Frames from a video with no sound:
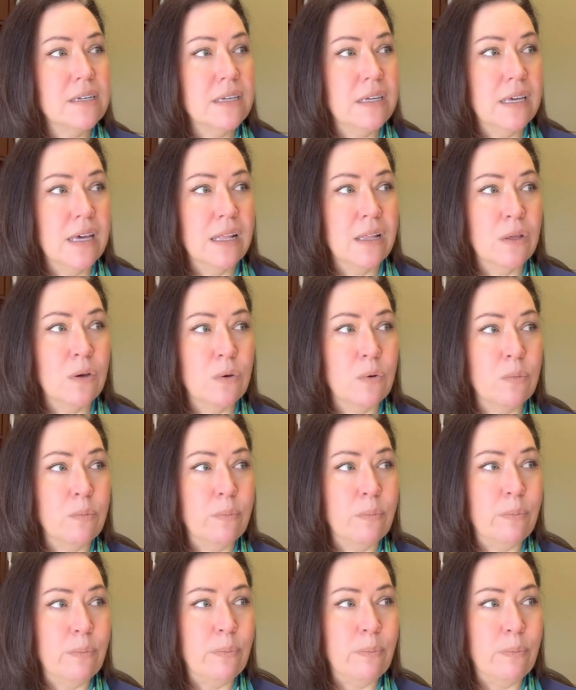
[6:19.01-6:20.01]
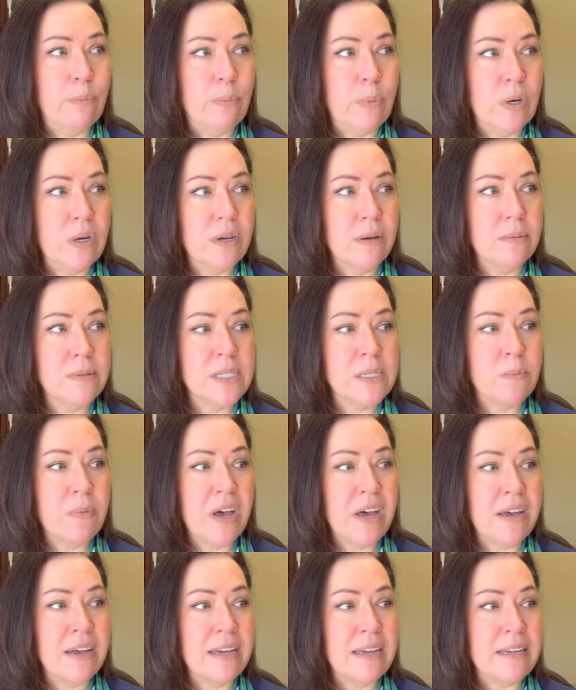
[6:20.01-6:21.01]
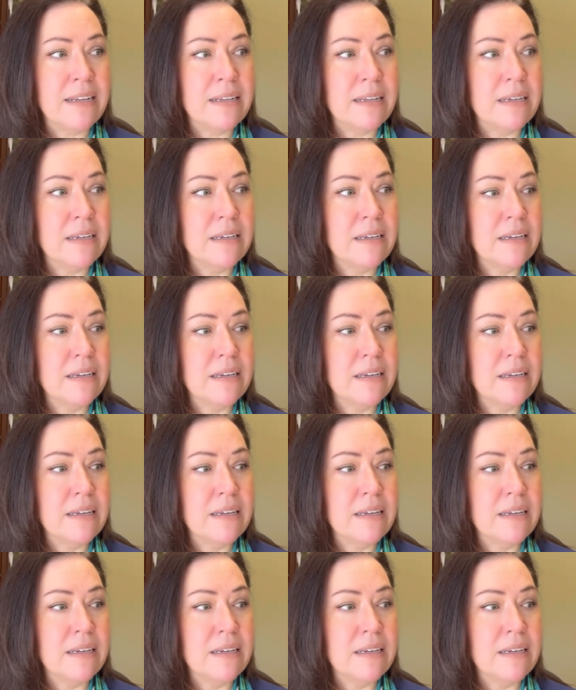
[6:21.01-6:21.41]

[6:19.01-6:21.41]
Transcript: yellow book spine,